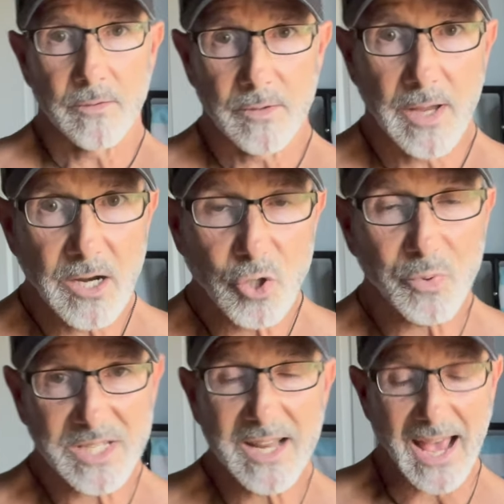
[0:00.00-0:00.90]
here's
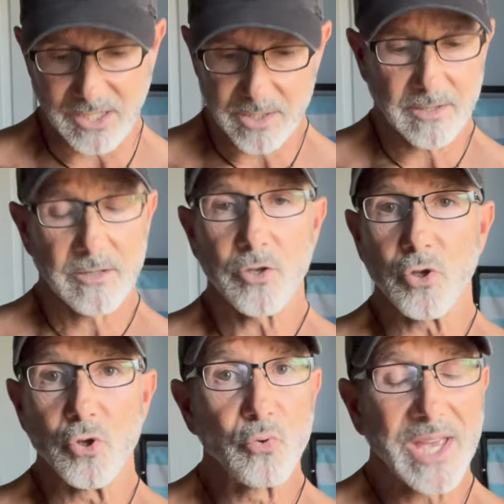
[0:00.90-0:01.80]
what's next.
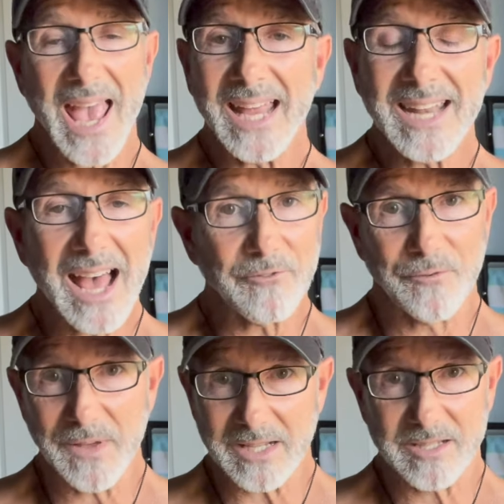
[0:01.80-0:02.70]
You cannot
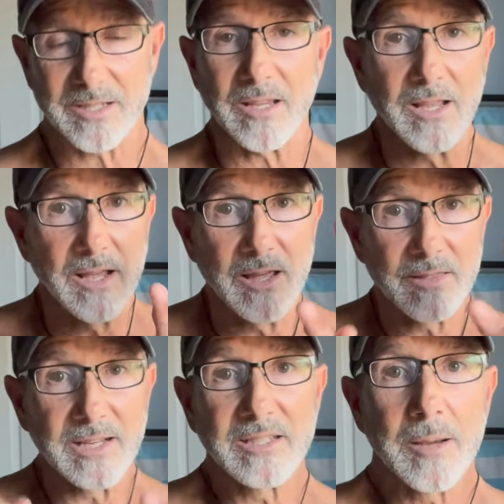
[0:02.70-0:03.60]
fix
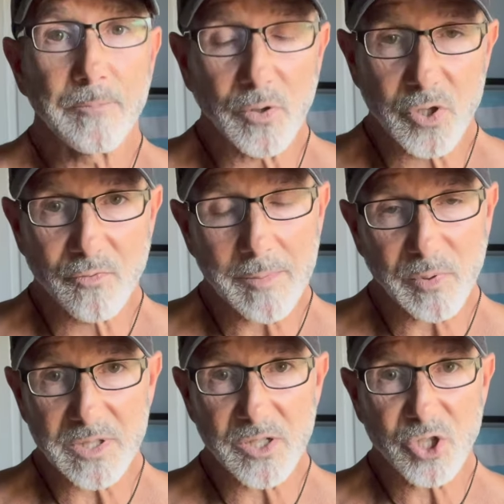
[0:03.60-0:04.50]
the dimples,
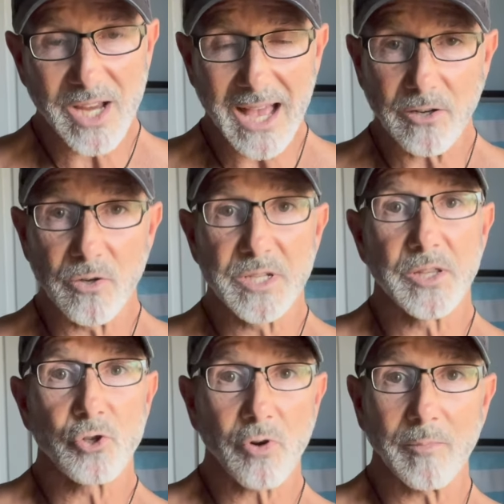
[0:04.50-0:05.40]
ripples, and shadows in
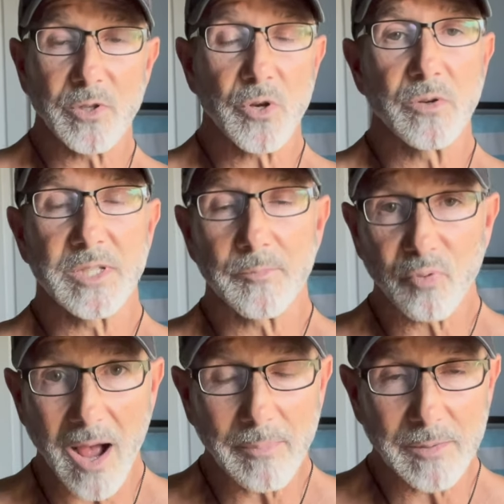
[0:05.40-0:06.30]
the trouble zones and
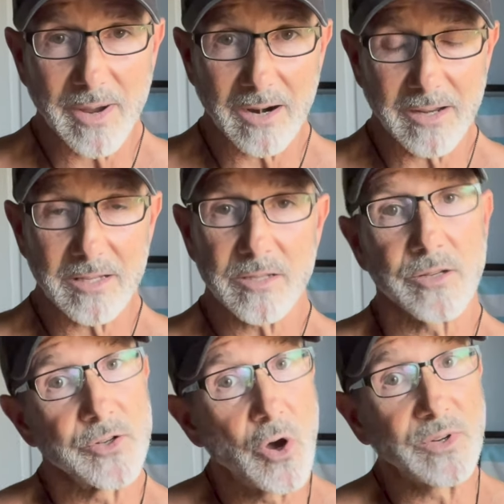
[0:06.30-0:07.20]
problem areas
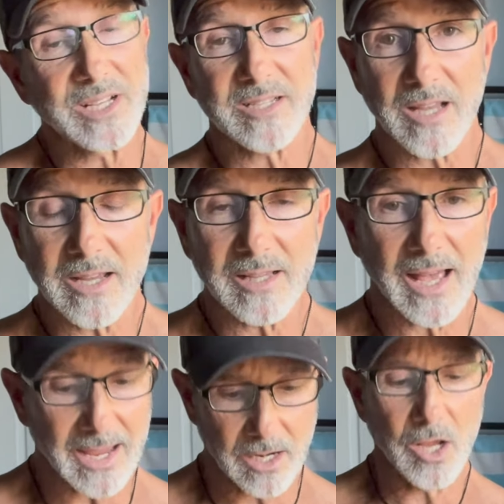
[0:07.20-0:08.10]
known as cellulite